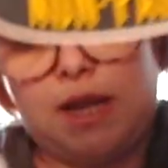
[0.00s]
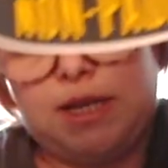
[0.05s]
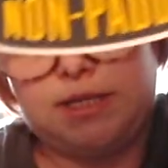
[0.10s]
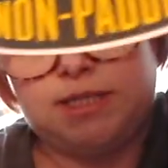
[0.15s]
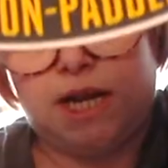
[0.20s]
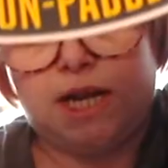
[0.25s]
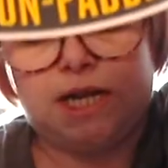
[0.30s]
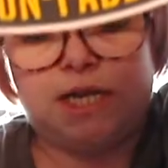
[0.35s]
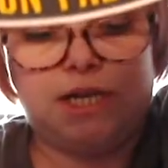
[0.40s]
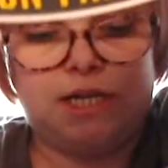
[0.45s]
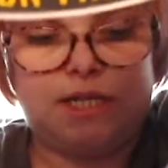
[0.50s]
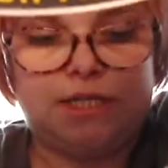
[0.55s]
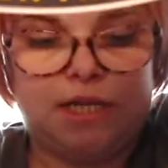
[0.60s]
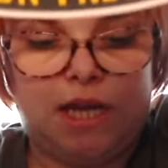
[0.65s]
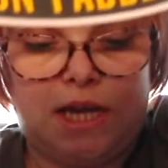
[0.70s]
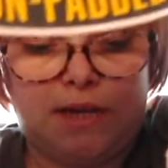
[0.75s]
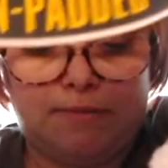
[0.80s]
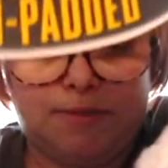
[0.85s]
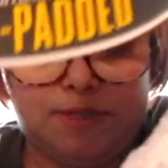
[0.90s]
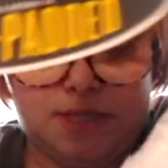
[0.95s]
exactly the
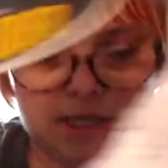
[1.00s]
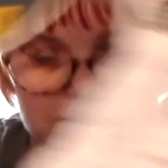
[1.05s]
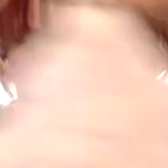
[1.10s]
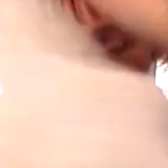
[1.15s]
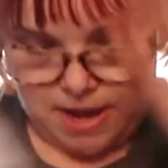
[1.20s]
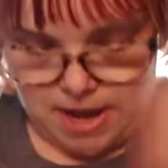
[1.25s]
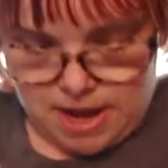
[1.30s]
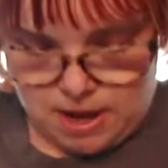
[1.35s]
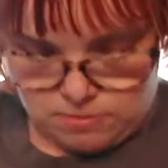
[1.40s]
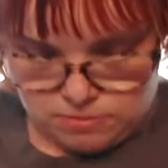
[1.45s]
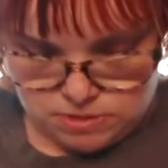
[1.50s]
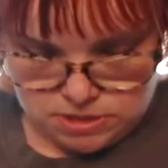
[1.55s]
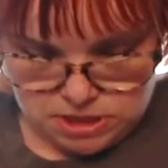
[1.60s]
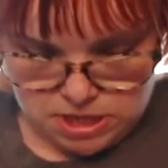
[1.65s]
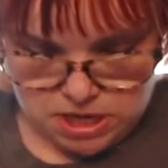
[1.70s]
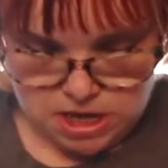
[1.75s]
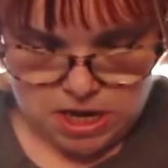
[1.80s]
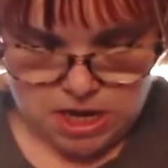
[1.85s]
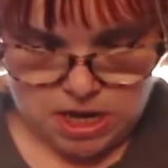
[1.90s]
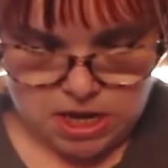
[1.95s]
same, £6.
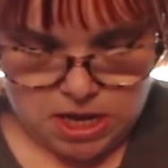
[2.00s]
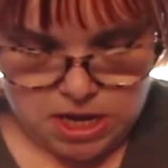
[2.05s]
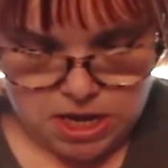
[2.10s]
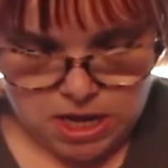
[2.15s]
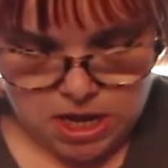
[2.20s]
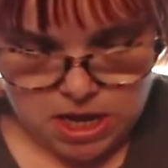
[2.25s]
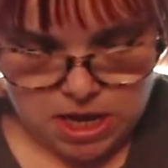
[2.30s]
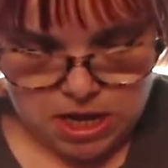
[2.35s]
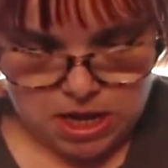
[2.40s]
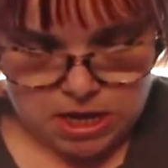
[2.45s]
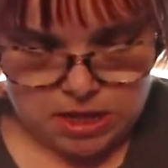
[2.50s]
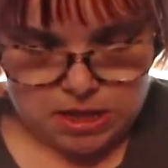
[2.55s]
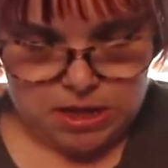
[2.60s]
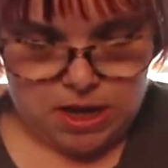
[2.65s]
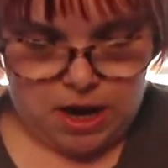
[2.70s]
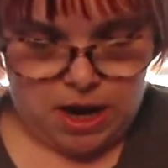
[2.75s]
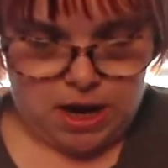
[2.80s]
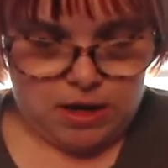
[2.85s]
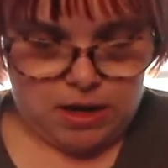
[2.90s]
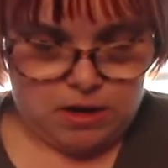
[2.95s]

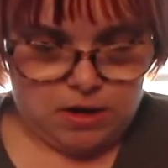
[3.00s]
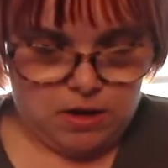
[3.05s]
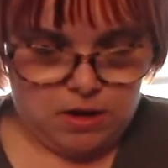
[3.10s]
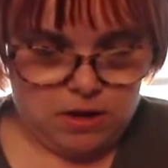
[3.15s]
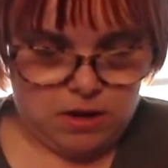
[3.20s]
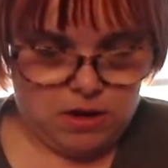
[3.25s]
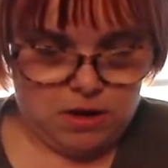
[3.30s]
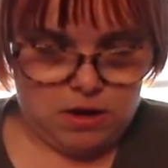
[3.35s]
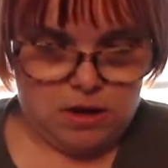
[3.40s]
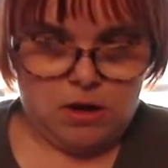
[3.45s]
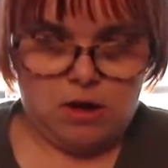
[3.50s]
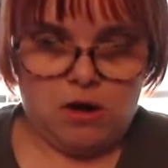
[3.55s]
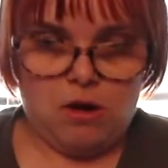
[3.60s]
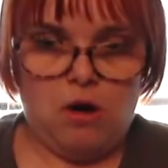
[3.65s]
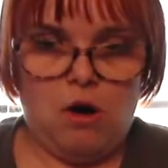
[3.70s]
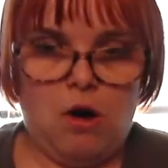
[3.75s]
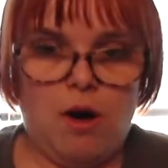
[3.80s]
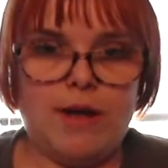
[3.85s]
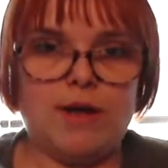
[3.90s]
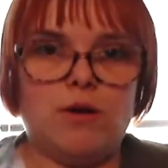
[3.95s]
Then
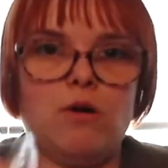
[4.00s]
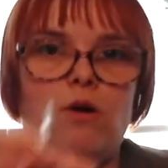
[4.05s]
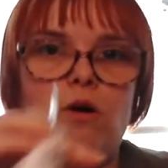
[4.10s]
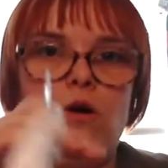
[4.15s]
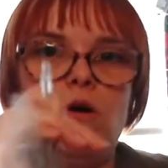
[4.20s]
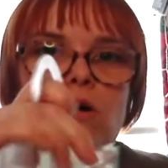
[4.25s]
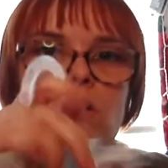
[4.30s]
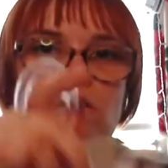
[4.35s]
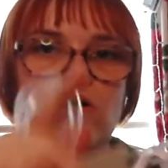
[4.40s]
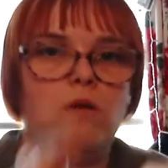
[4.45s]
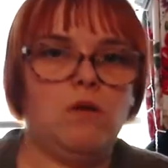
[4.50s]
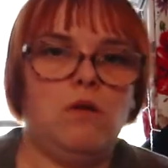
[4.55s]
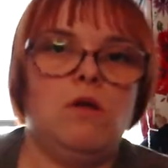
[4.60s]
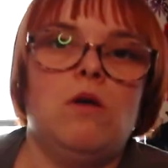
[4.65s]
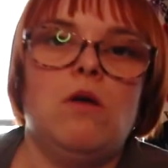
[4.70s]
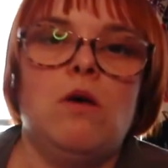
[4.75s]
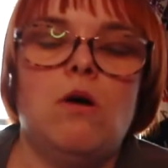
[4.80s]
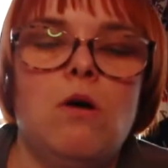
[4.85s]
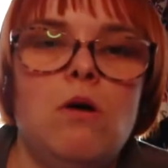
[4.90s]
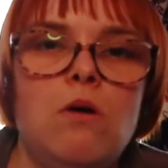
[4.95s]
I got,
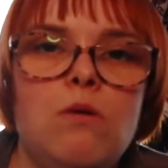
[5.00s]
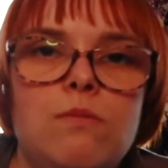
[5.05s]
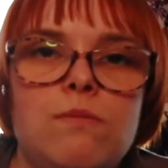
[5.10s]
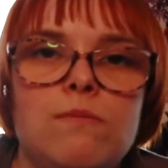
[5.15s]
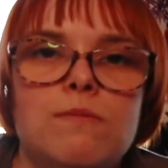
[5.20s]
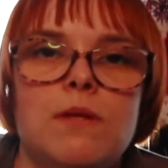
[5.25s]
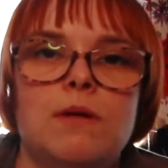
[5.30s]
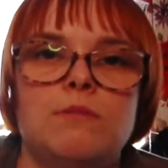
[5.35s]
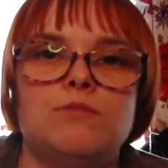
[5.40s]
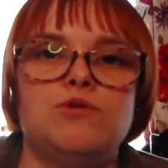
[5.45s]
oh, I'm